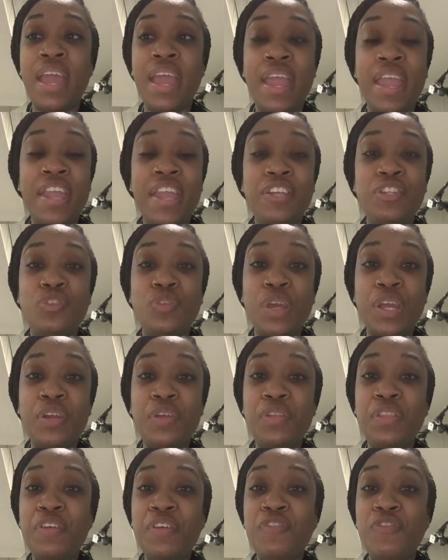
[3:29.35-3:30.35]
age
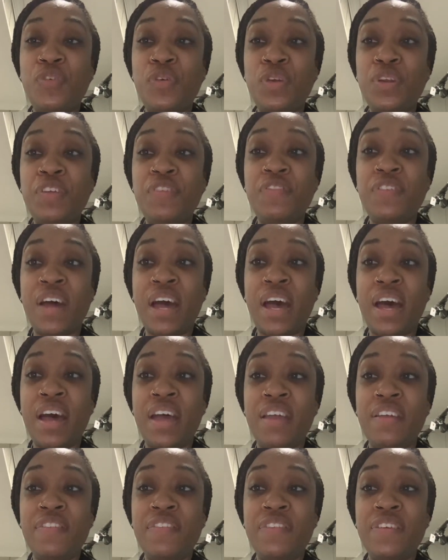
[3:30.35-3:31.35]
greater than
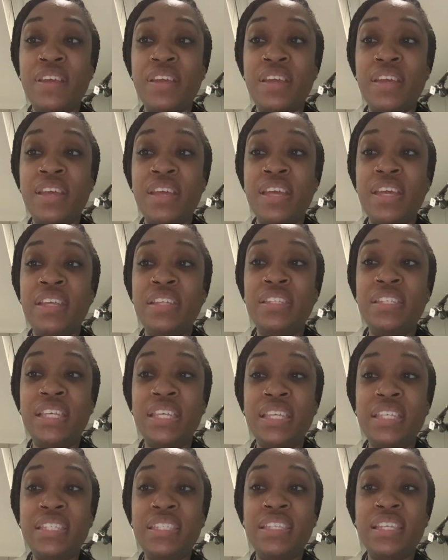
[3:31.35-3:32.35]
45,
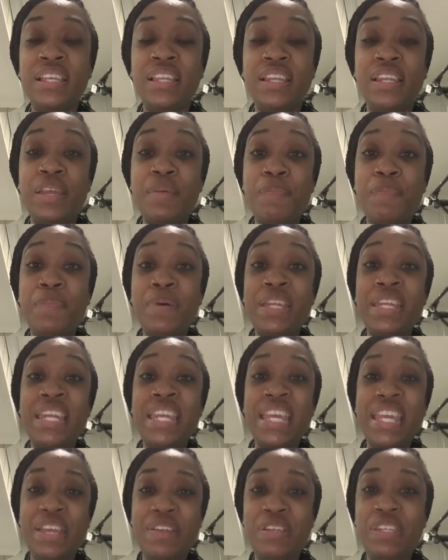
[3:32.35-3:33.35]

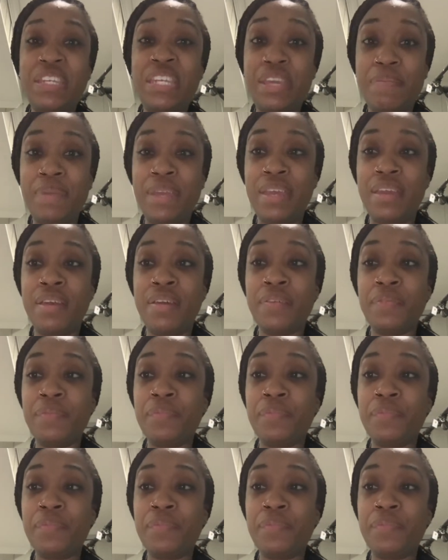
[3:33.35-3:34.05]
dyslipidemia,